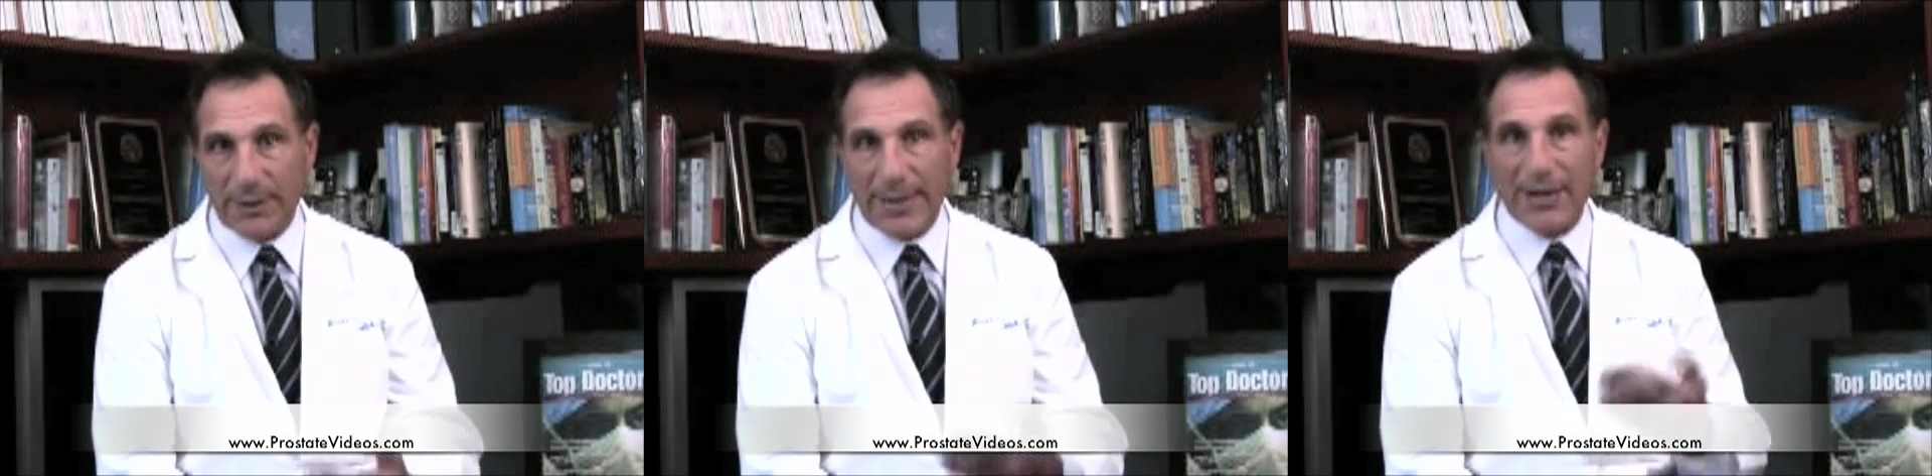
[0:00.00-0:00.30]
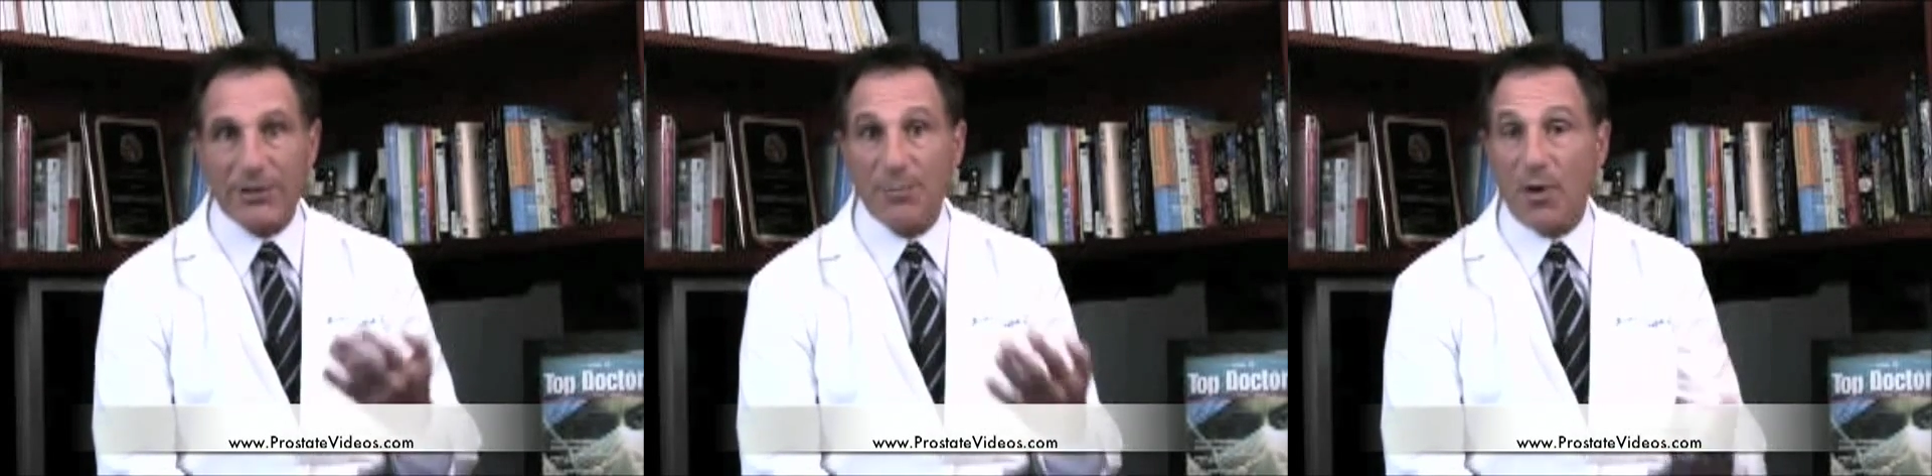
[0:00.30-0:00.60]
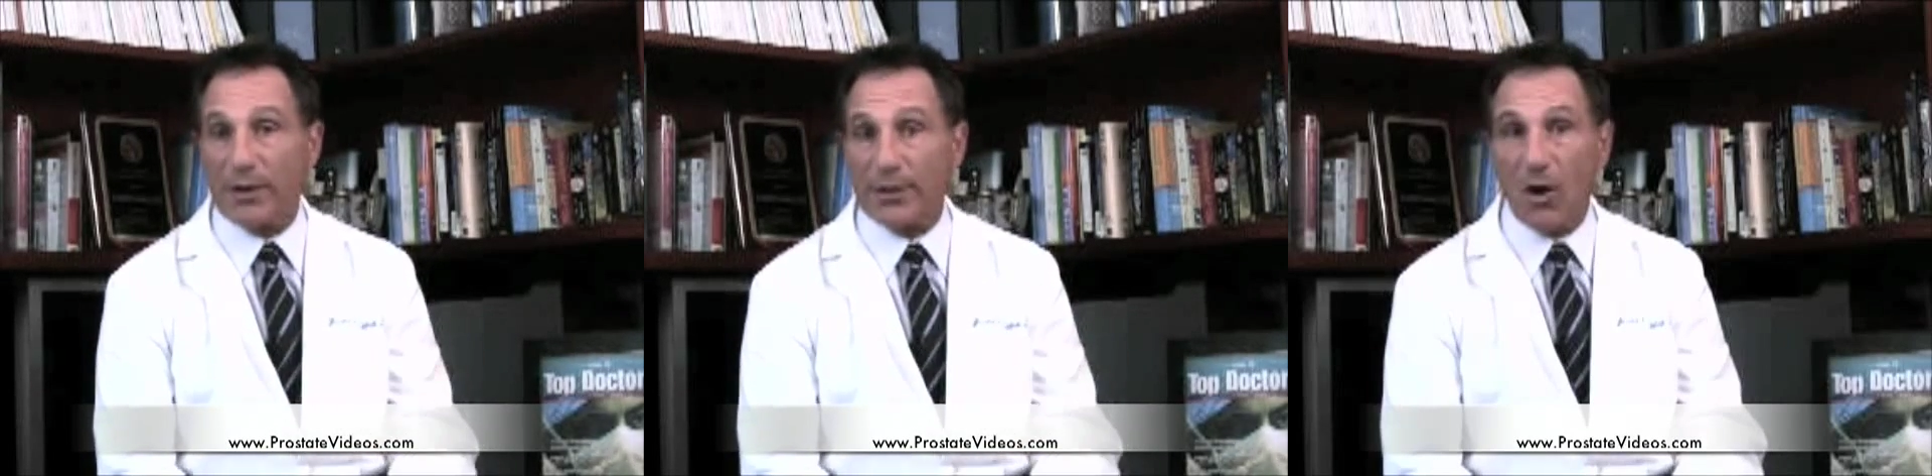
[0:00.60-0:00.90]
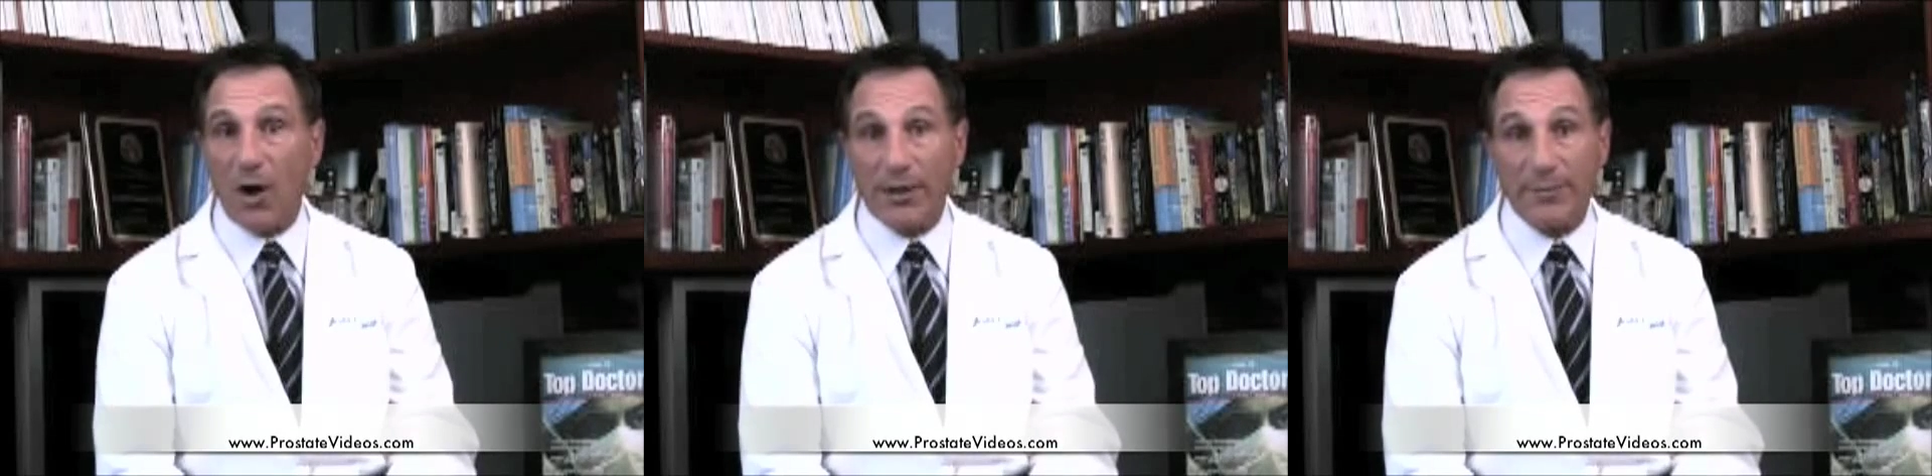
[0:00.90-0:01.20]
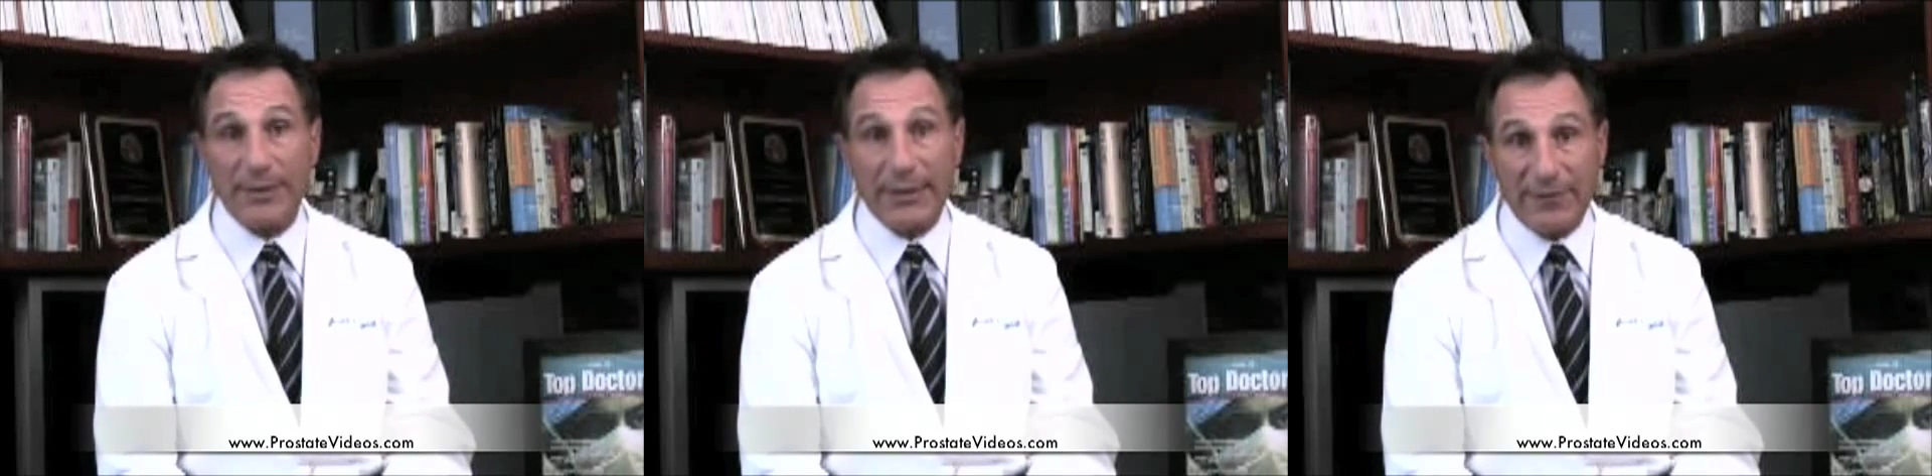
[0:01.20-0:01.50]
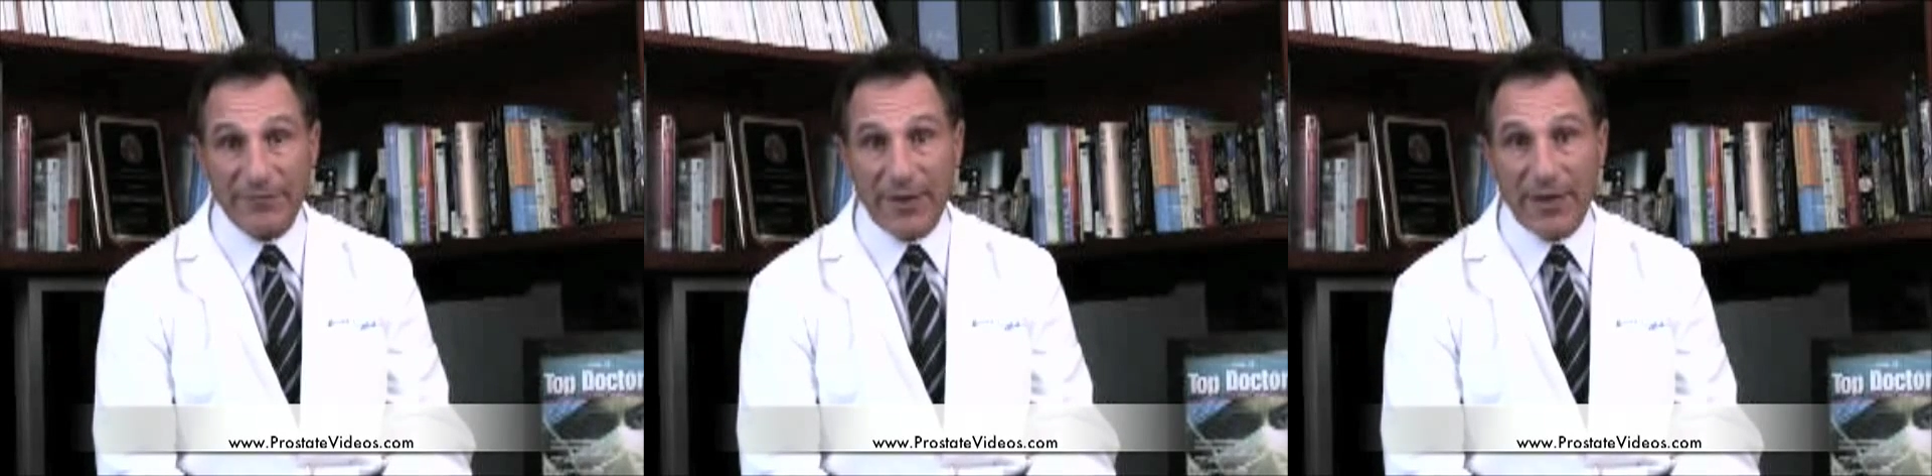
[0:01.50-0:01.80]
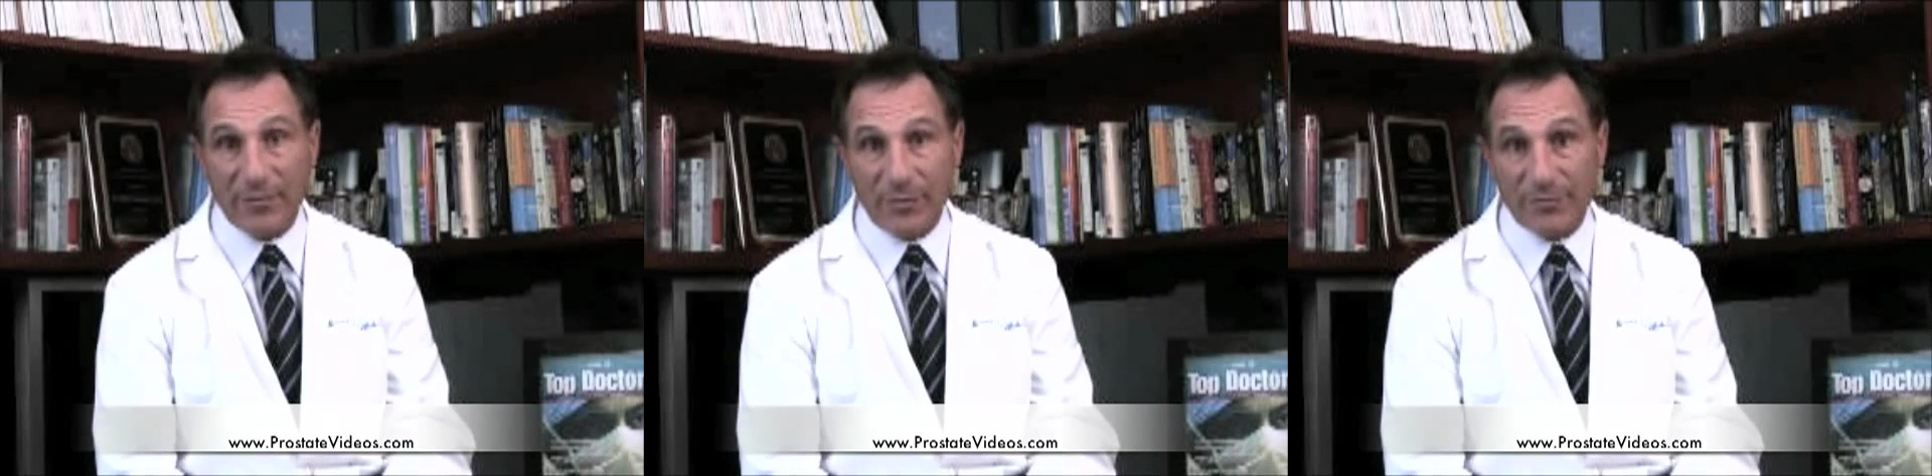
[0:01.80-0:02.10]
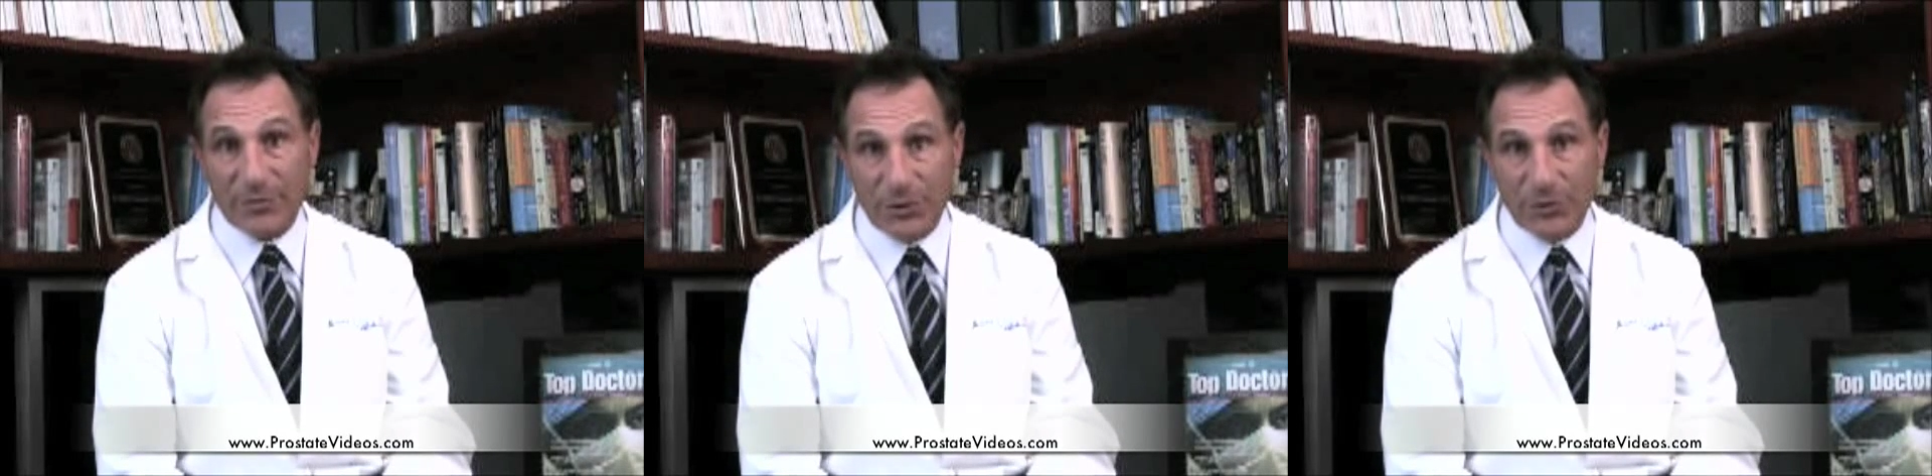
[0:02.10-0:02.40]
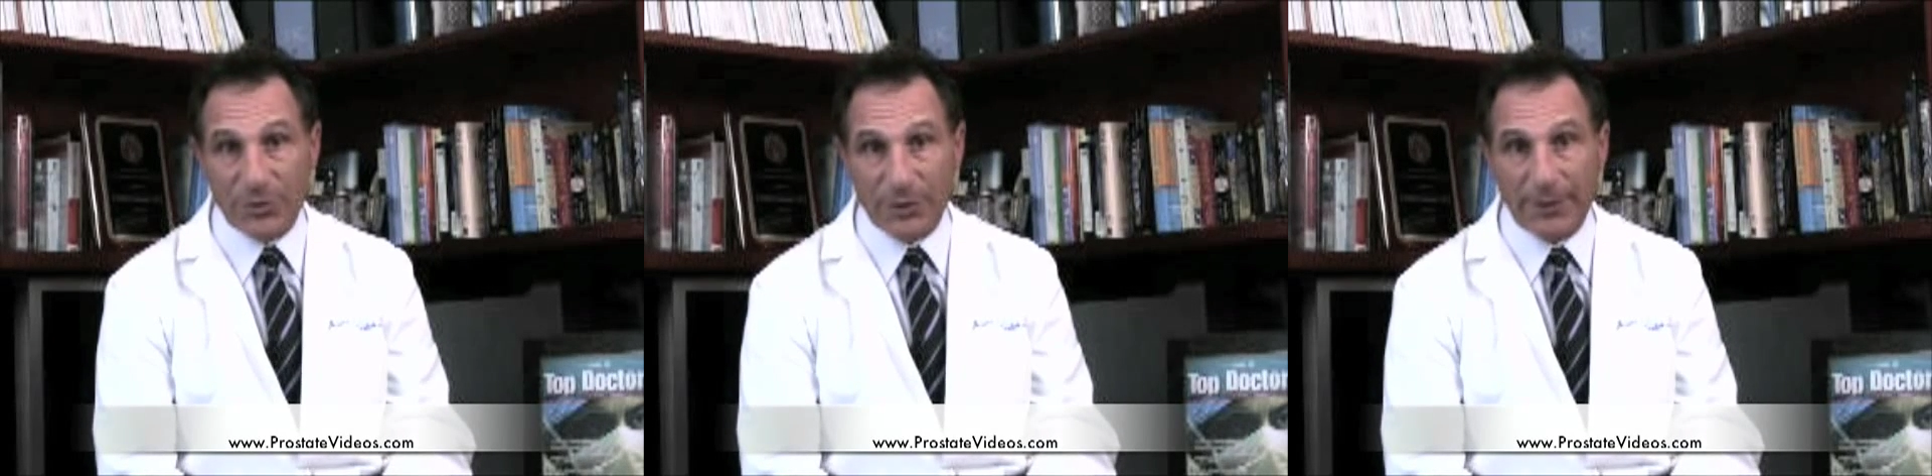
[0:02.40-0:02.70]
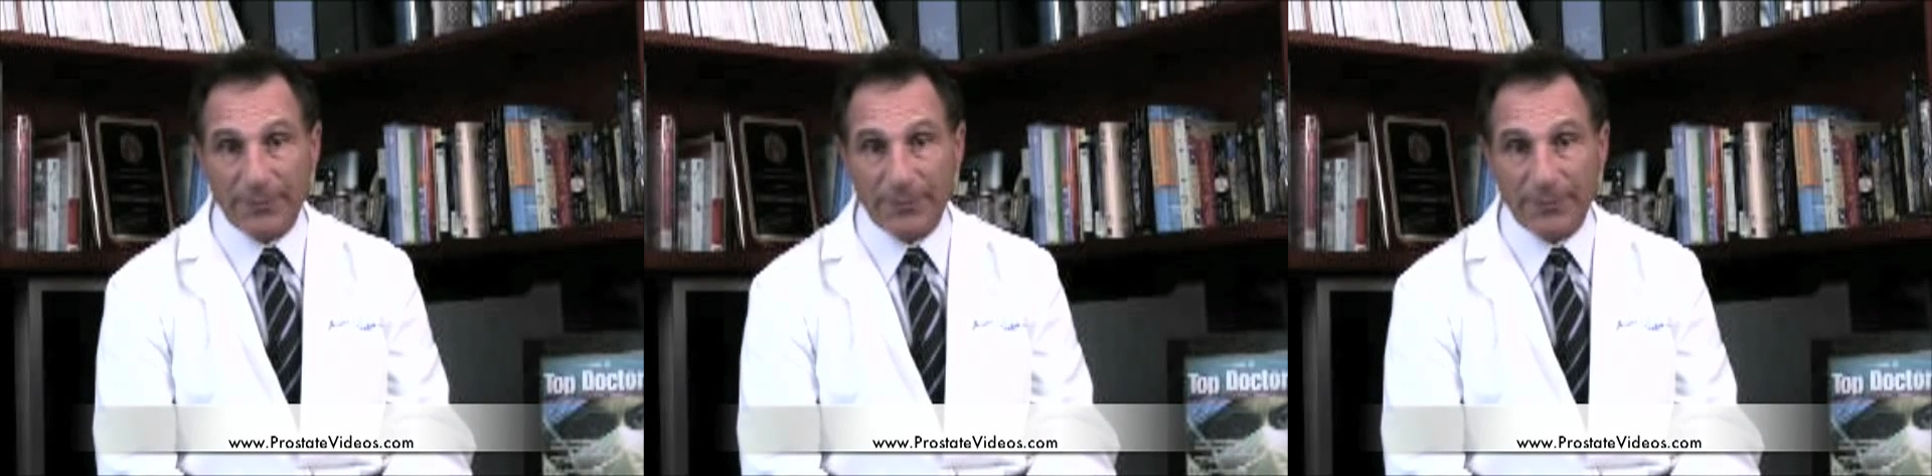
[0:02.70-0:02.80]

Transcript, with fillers: That is part of the argument in favor of surgery.